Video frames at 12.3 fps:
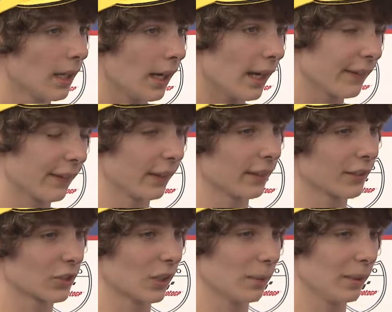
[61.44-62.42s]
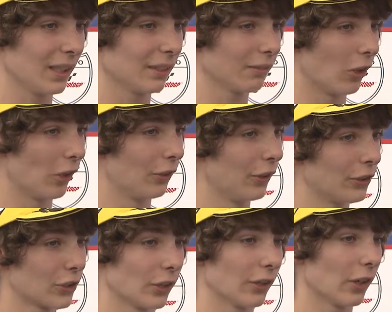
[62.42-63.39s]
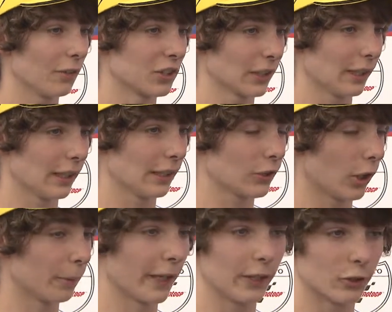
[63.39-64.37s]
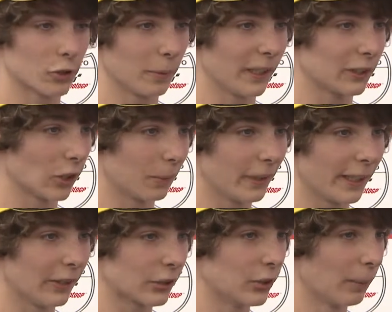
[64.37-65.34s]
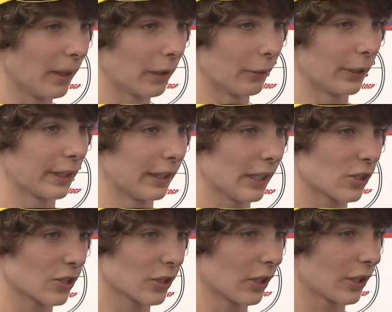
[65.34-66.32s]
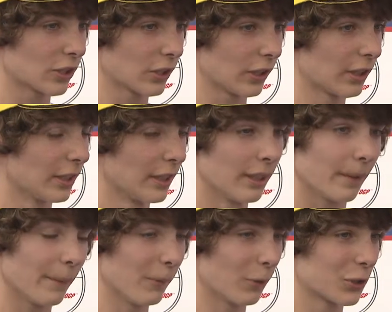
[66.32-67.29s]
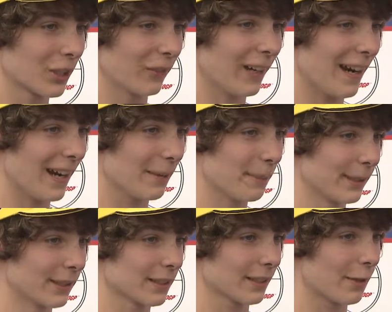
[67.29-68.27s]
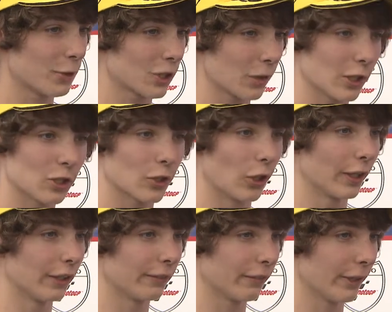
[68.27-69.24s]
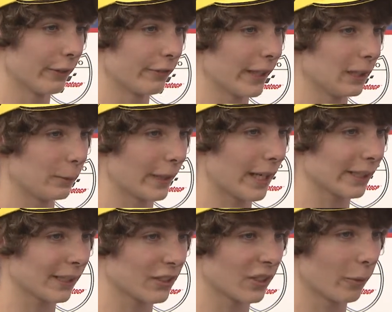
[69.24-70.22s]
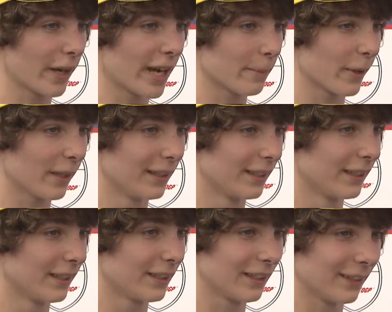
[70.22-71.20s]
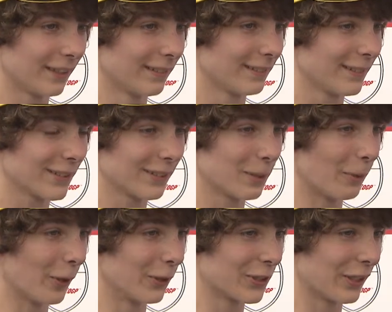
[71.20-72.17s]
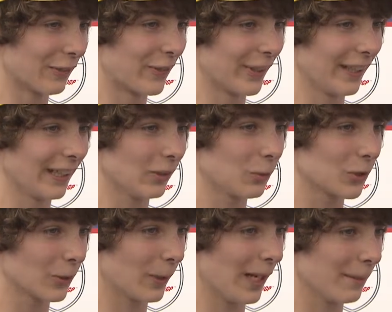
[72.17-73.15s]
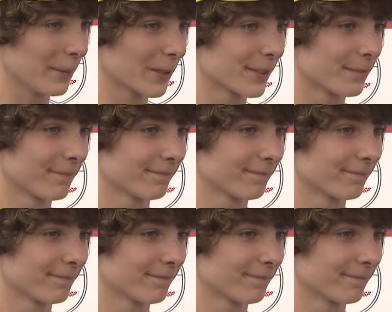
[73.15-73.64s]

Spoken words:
I think it's going to be, well, there's obviously the top riders will be the top riders no matter what the conditions are, so I mean, we'll see what happens. I was quite strong in the Friday practice in the wet, but you know, tomorrow's a different day, we'll see what happens.